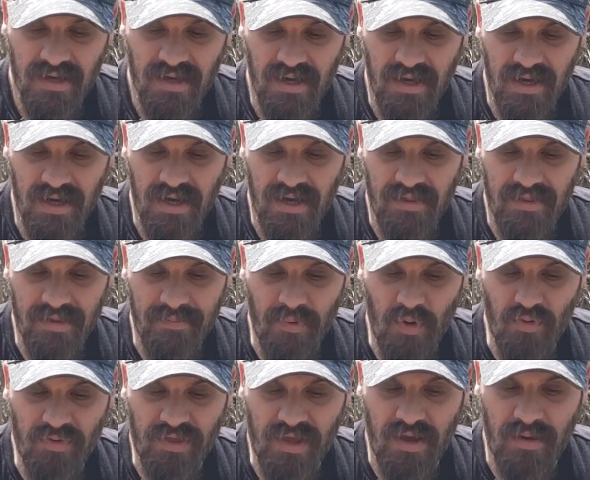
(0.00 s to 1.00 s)
They
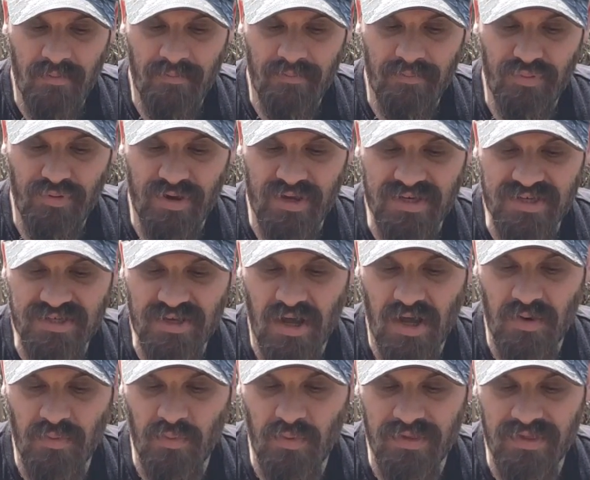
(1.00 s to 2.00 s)
both come
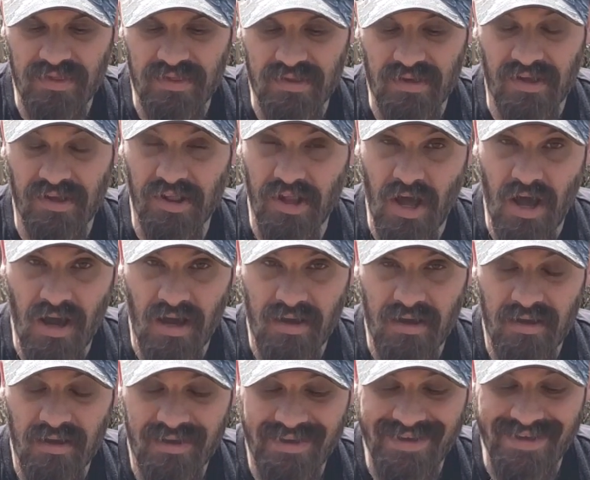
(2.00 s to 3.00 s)
pre-installed with the Glock
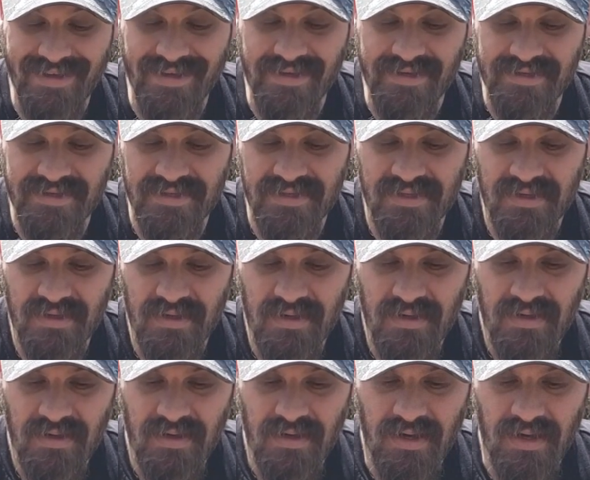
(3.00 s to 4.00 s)
keys.
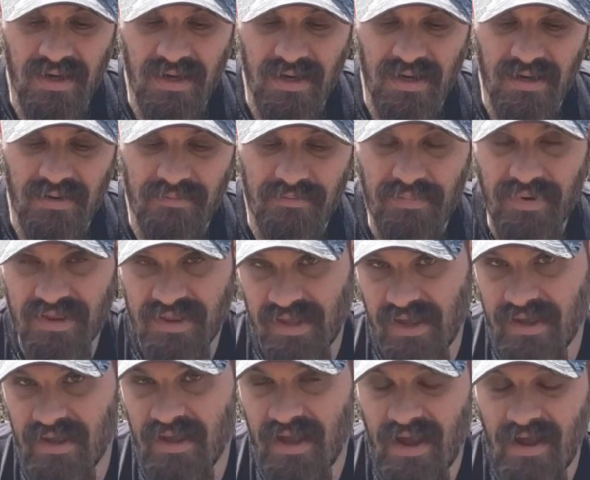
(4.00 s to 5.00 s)
But
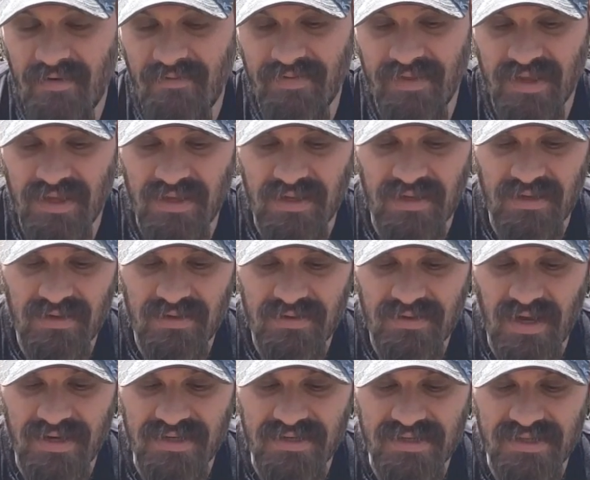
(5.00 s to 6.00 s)
they have the
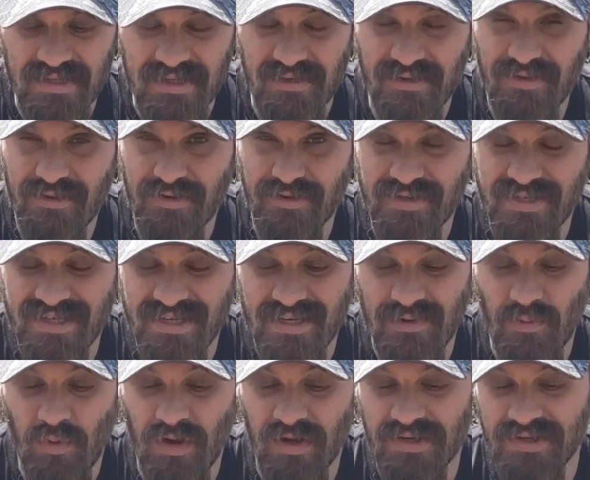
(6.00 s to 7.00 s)

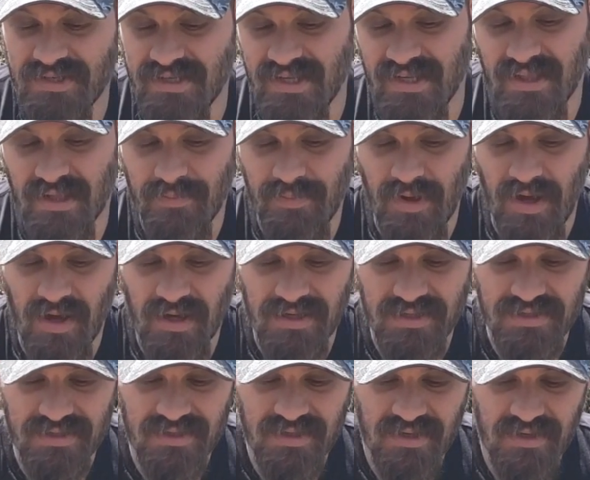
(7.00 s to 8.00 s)
1913 ones in the
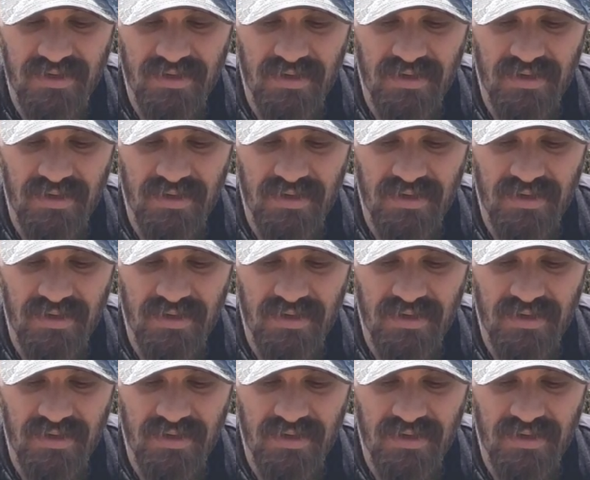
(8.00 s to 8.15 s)
box.